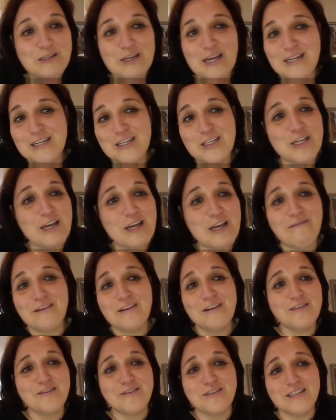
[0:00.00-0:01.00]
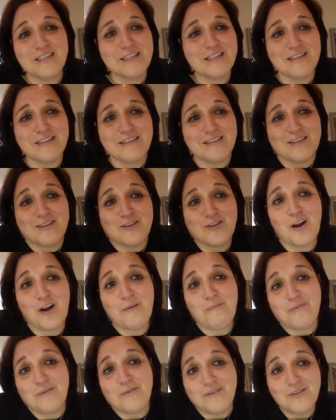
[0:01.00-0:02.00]
So I did javelin, discus, and
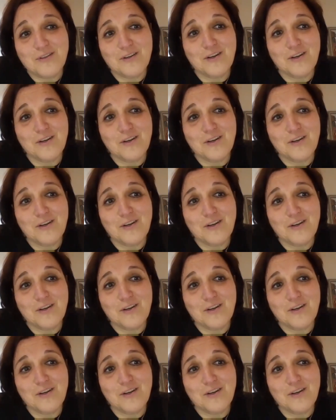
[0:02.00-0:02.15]
shot put.